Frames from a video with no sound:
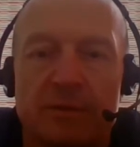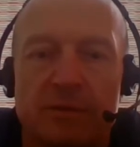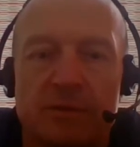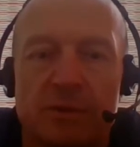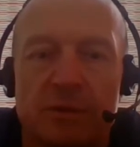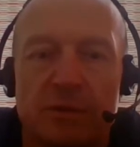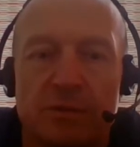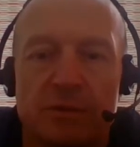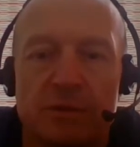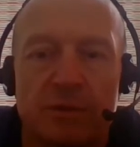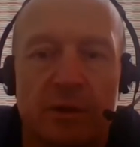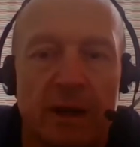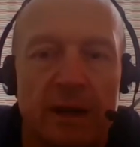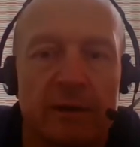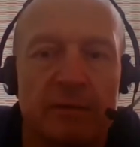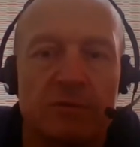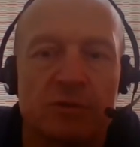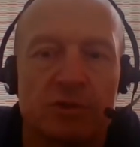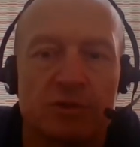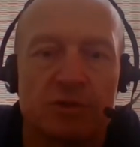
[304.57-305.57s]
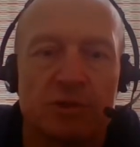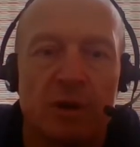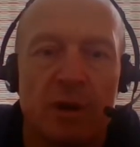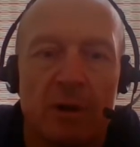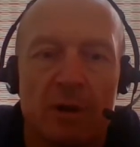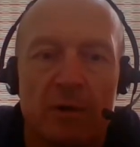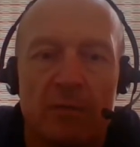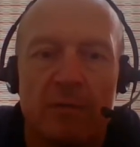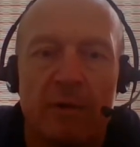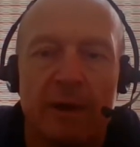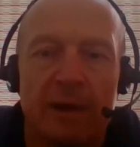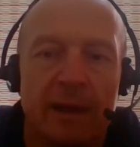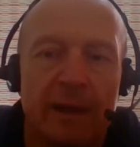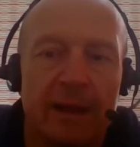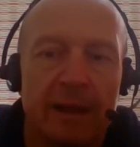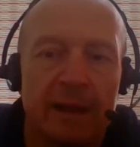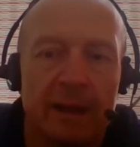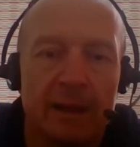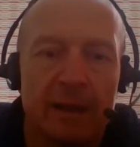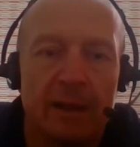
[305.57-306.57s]
to kind of just
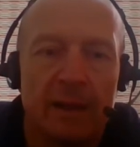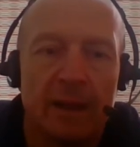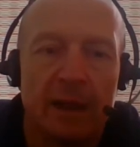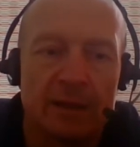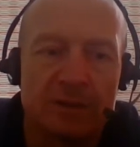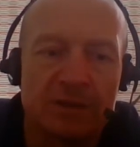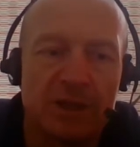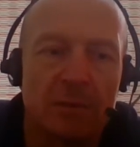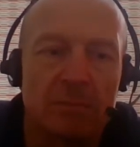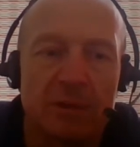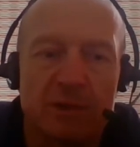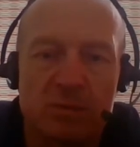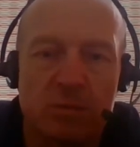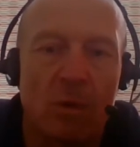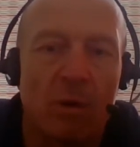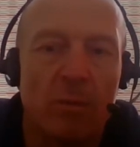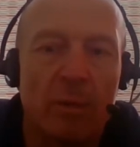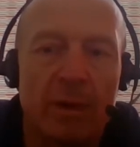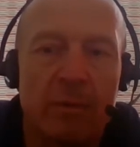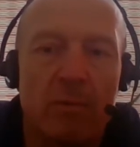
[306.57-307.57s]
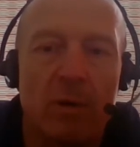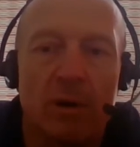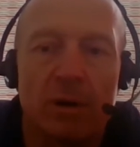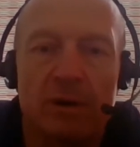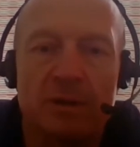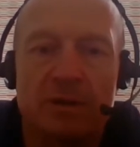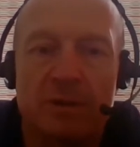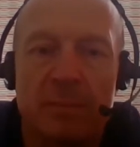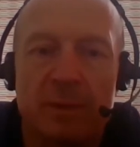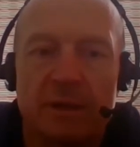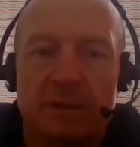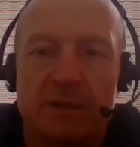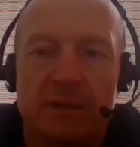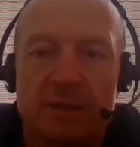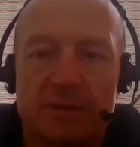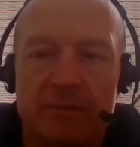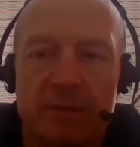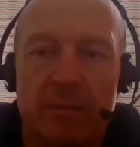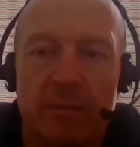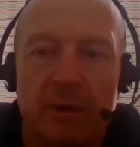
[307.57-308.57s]
really establish what we wanted as a
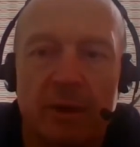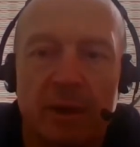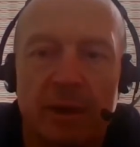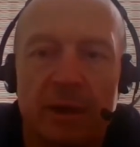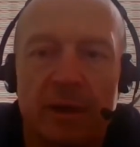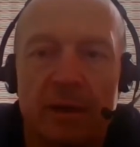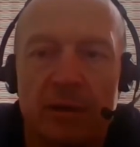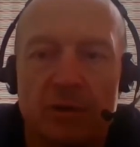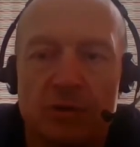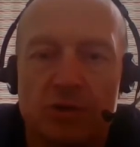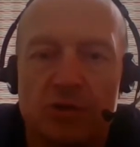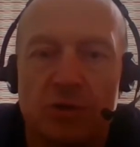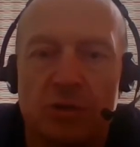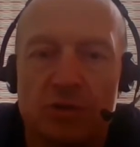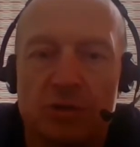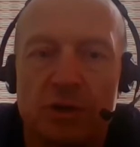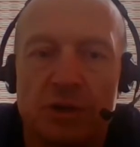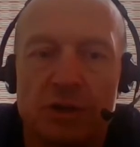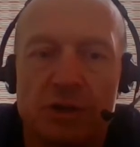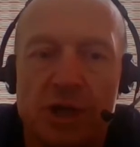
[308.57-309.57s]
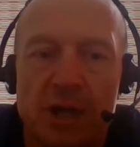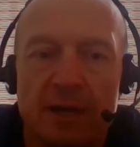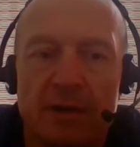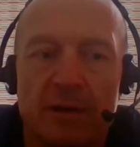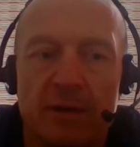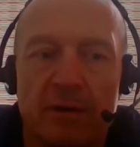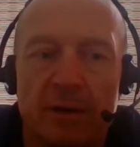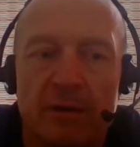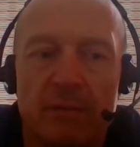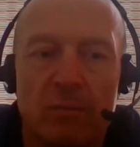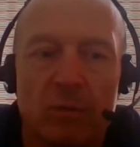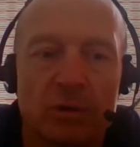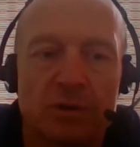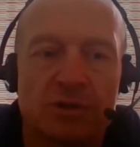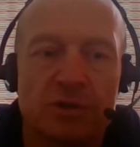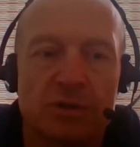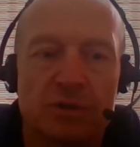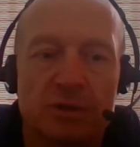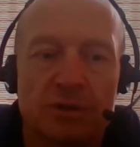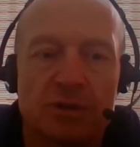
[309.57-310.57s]
business from the lean construction agenda. And it
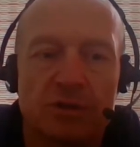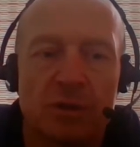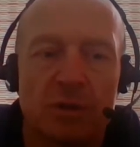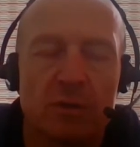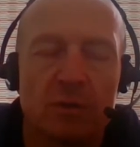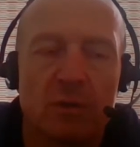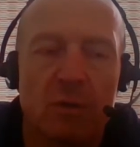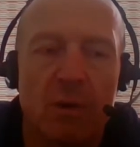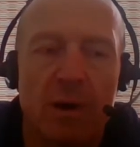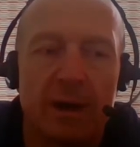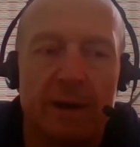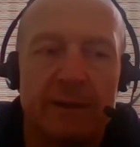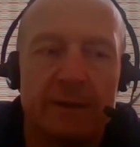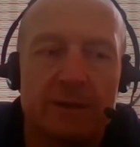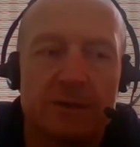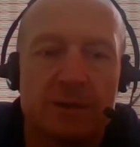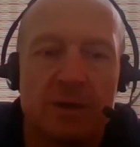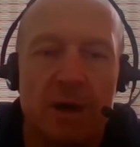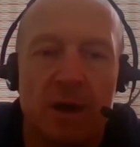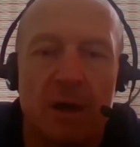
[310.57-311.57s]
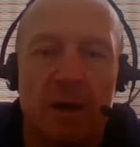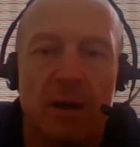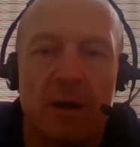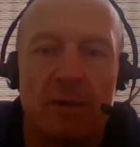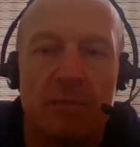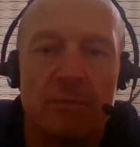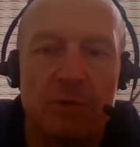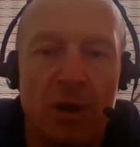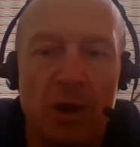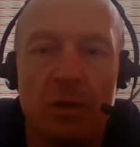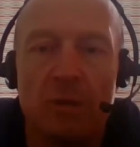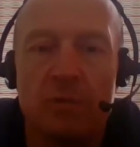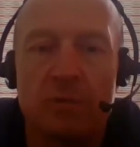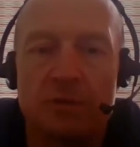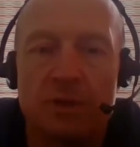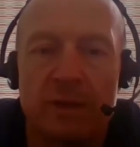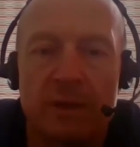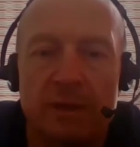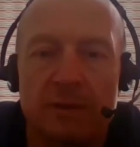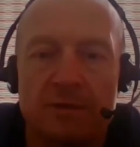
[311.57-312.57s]
was still quite new
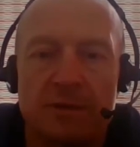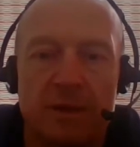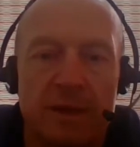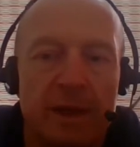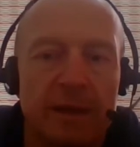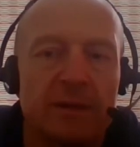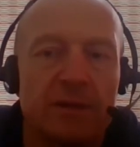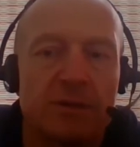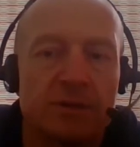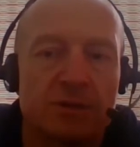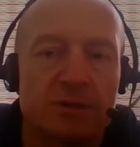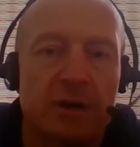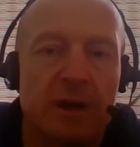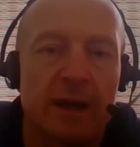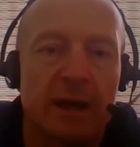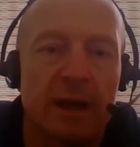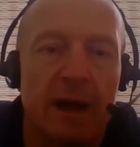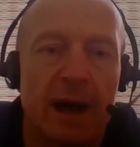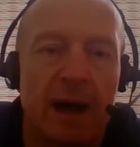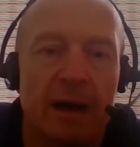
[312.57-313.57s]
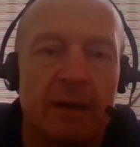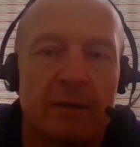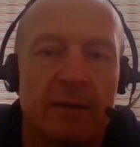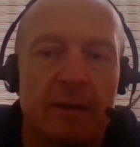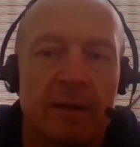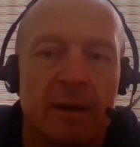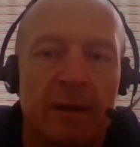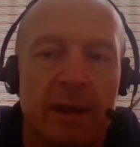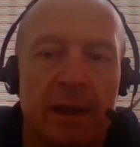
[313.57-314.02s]
to the industry, and